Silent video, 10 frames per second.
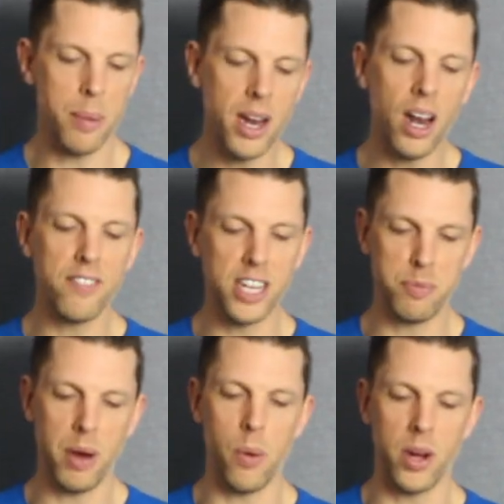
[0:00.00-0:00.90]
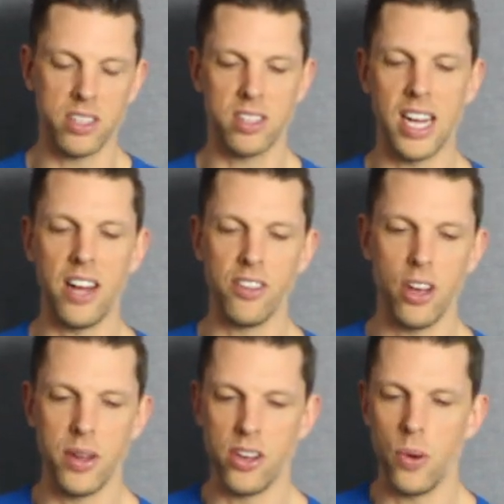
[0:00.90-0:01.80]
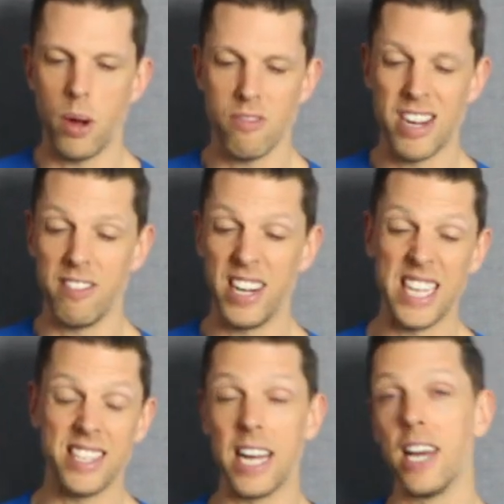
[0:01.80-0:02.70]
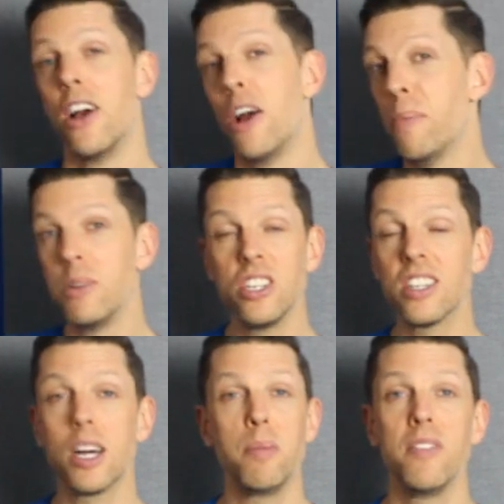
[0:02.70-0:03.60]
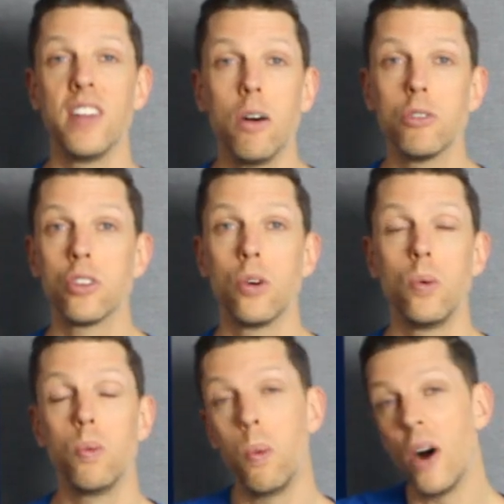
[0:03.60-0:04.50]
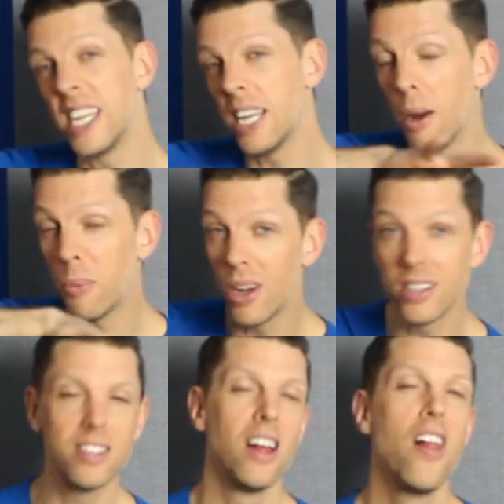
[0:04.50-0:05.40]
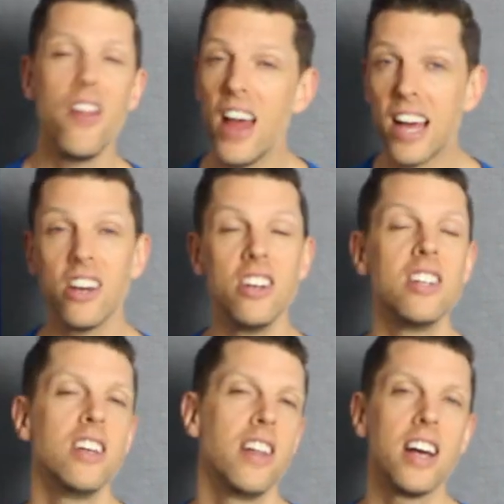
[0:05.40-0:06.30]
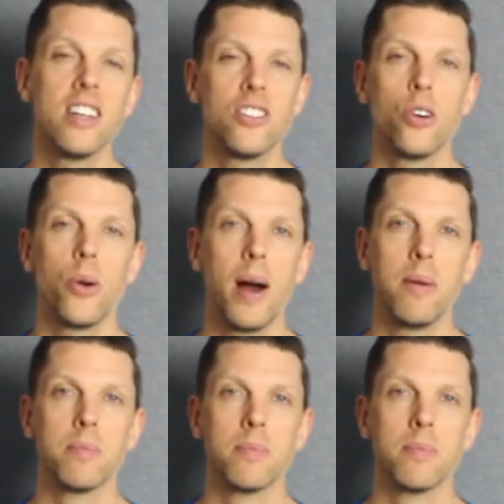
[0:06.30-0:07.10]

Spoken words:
I mean, I love these pearl ones because they undo and do up really, really easily. But just a couple of the old school windy up ones, they're good. They're going to sort you out.